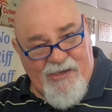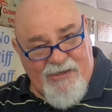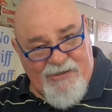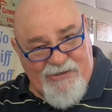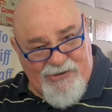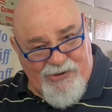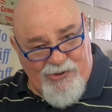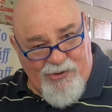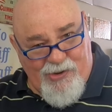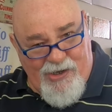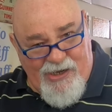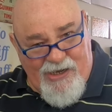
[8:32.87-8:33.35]

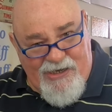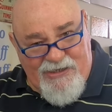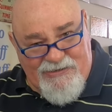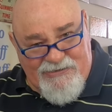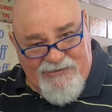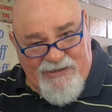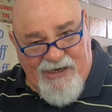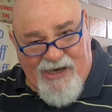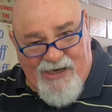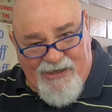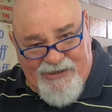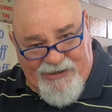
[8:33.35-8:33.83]
So it
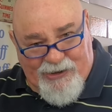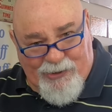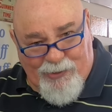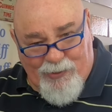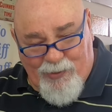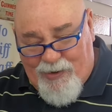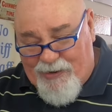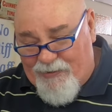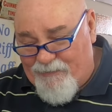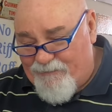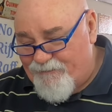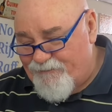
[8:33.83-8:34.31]
is
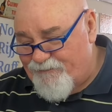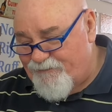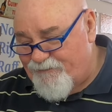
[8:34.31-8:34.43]
adequate.